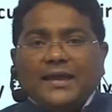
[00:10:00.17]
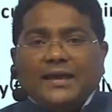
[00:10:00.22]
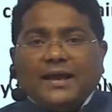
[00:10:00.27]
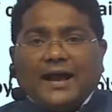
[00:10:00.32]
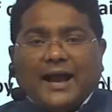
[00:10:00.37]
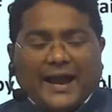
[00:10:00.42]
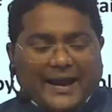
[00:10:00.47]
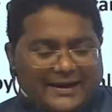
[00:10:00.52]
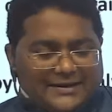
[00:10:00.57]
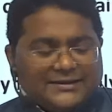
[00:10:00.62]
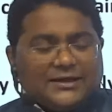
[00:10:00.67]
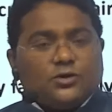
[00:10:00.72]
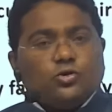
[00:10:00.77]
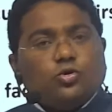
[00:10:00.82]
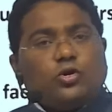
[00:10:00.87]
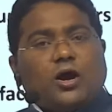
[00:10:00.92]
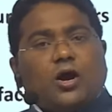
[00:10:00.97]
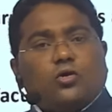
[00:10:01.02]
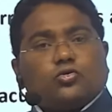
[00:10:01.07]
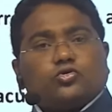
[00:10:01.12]
Either you
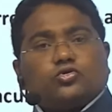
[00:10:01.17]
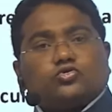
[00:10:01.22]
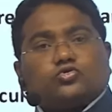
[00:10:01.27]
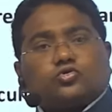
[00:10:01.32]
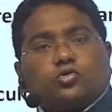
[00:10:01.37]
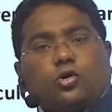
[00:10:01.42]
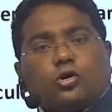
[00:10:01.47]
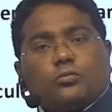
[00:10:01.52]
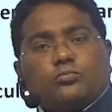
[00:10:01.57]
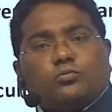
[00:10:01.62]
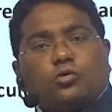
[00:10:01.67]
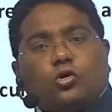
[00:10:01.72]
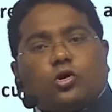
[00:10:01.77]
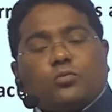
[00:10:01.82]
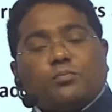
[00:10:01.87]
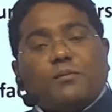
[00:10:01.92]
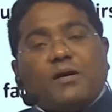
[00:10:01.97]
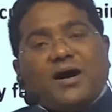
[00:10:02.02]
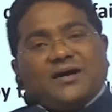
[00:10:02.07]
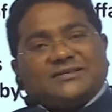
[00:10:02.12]
have to score more
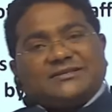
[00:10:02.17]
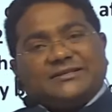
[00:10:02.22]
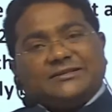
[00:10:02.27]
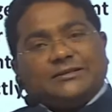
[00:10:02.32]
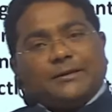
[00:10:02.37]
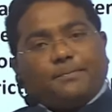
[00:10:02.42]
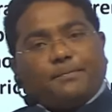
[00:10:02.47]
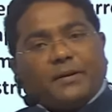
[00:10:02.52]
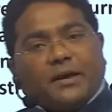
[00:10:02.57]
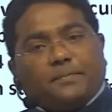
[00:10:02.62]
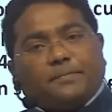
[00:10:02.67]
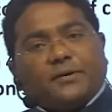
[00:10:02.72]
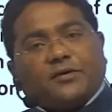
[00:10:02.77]
marks in the paper